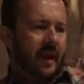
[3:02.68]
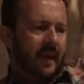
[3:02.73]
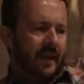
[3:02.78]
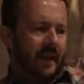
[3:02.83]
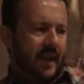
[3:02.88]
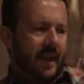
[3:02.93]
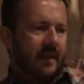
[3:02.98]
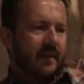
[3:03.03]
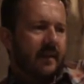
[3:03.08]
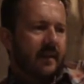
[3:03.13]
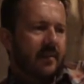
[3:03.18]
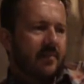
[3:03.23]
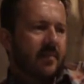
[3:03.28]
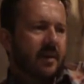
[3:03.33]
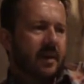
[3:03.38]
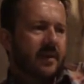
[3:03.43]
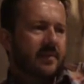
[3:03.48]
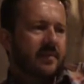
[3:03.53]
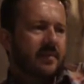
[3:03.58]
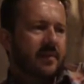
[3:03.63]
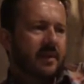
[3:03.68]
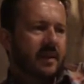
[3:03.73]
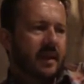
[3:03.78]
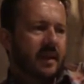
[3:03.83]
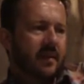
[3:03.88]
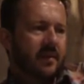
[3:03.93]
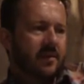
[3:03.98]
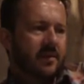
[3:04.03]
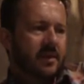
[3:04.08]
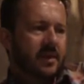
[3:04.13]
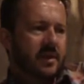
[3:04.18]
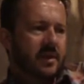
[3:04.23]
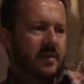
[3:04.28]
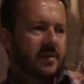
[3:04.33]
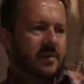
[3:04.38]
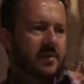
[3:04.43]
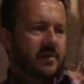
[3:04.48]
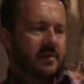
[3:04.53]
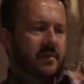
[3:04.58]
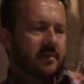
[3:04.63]
again, getting back to the
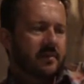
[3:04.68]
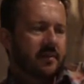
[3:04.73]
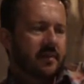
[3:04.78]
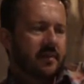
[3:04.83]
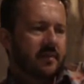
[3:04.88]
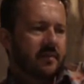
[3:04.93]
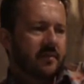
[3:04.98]
analogies of